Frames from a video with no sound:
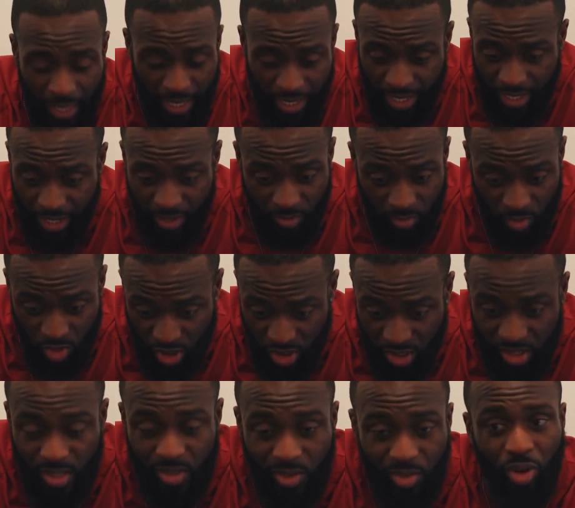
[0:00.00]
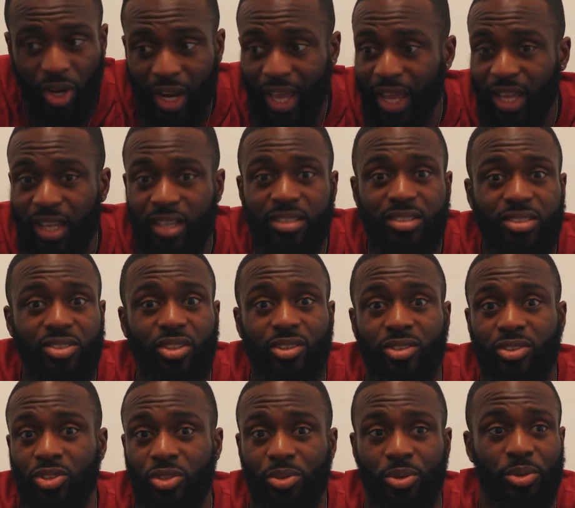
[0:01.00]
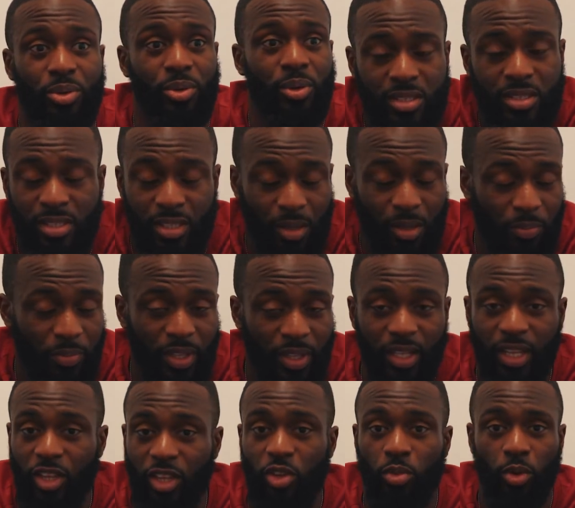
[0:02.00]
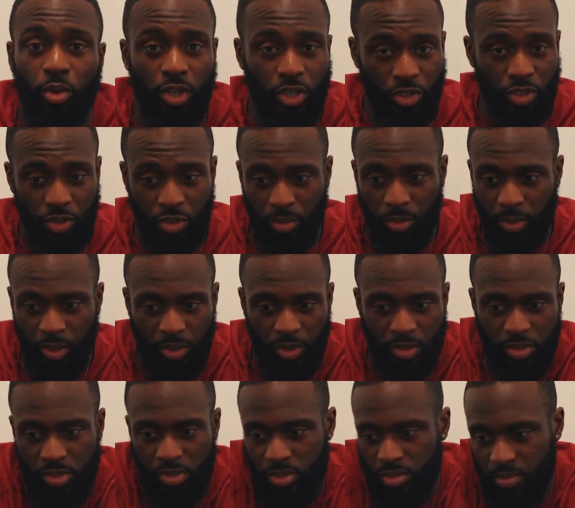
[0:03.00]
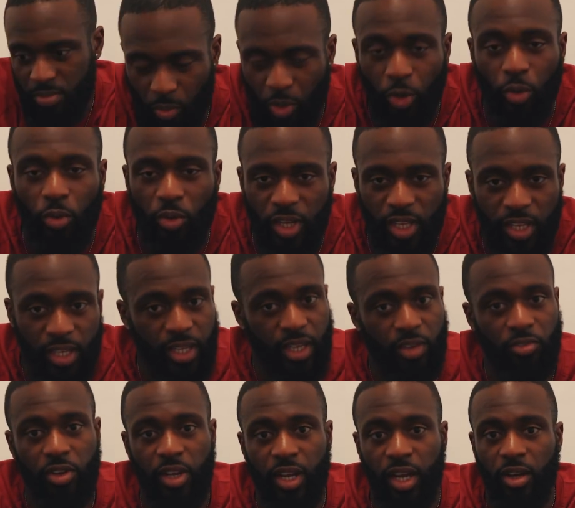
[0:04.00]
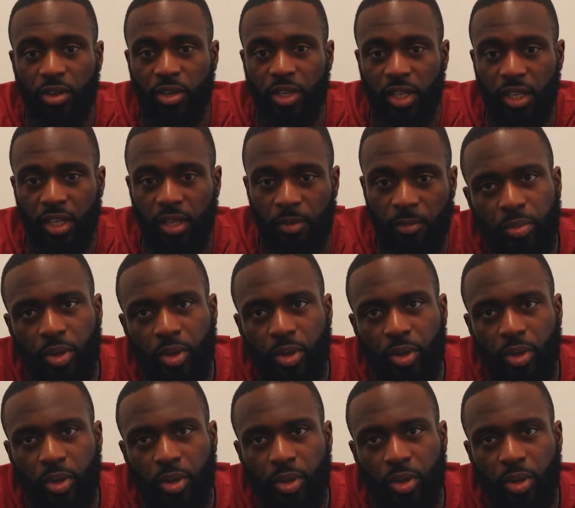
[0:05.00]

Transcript: And then just relax, just do something that you want to do, because we all need it every now and again.